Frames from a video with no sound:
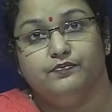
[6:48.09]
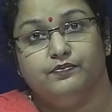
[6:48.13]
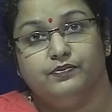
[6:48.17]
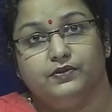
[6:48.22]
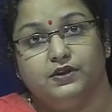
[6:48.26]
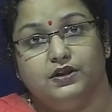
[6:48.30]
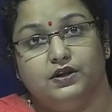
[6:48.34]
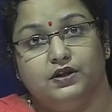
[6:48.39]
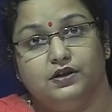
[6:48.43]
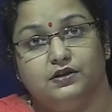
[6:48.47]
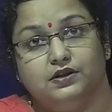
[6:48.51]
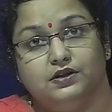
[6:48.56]

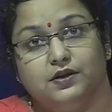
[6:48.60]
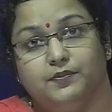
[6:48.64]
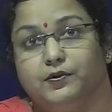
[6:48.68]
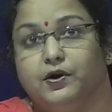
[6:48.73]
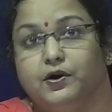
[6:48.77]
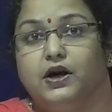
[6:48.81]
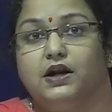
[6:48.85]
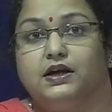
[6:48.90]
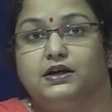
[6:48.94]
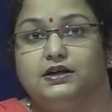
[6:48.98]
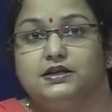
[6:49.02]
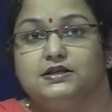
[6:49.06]
the
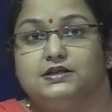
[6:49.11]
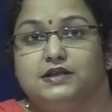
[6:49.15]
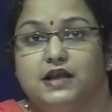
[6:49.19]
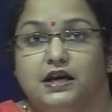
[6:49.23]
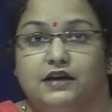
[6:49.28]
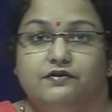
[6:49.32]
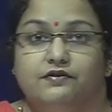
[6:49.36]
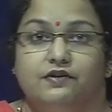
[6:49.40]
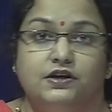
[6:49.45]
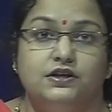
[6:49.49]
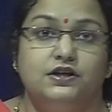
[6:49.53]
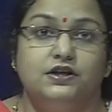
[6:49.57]
product is
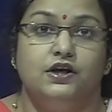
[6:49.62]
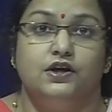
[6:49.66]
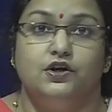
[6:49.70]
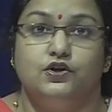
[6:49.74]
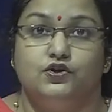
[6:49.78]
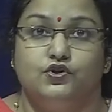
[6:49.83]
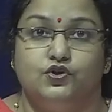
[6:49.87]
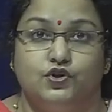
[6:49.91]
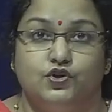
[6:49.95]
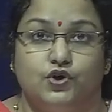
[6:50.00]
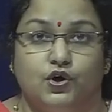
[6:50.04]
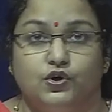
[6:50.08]
delivered
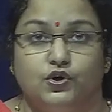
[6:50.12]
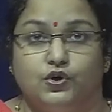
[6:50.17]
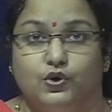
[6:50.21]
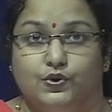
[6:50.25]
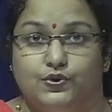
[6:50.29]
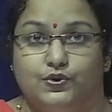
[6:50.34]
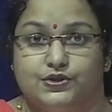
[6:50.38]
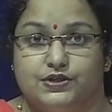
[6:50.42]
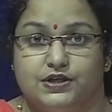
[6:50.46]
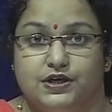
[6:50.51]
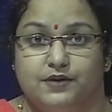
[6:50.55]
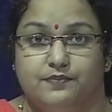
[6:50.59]
to your
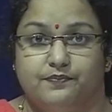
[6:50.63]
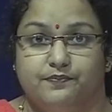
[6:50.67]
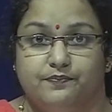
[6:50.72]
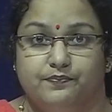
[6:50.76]
doorstep.